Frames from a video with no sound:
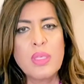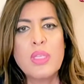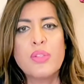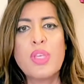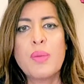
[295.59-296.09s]

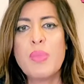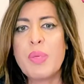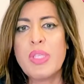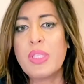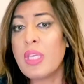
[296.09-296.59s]
There may
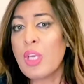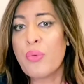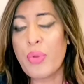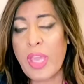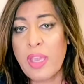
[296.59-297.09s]
be thinning of
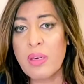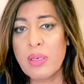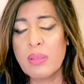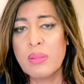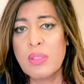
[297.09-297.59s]
hair
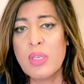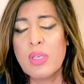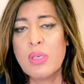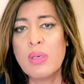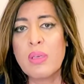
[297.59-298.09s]

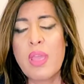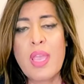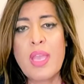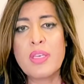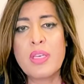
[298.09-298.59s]

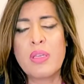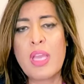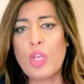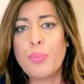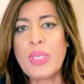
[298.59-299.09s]
and
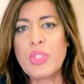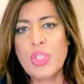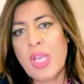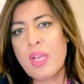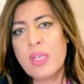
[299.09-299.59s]

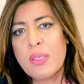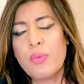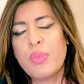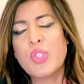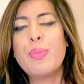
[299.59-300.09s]
alopecia,
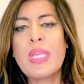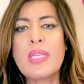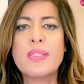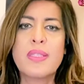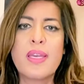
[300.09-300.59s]
which
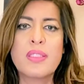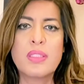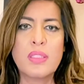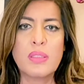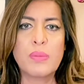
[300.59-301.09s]
means that
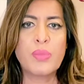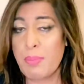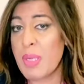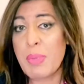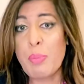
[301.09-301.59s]
there may
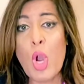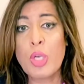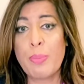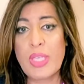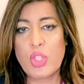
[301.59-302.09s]
be bald
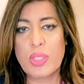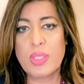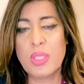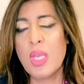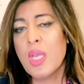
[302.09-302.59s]
patches
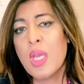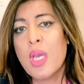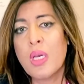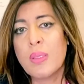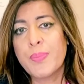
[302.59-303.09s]

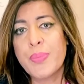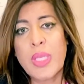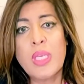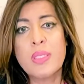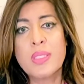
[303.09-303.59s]

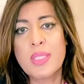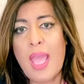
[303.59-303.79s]
in scalp.